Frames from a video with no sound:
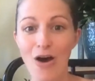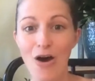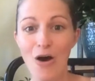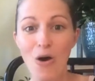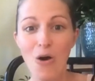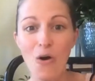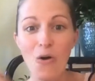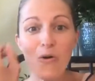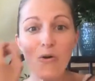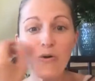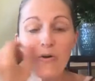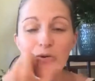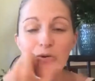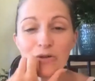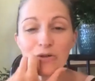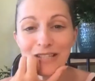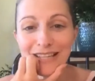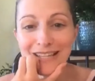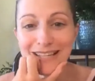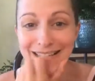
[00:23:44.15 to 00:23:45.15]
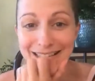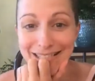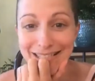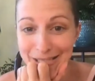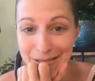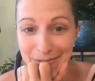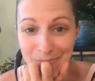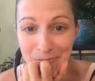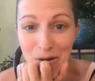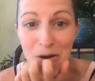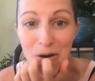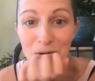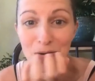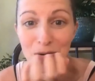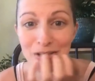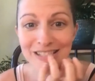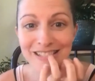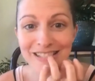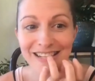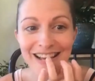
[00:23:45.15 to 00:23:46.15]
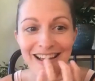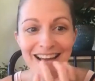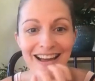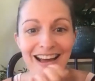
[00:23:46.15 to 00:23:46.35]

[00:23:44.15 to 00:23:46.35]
holy smokes,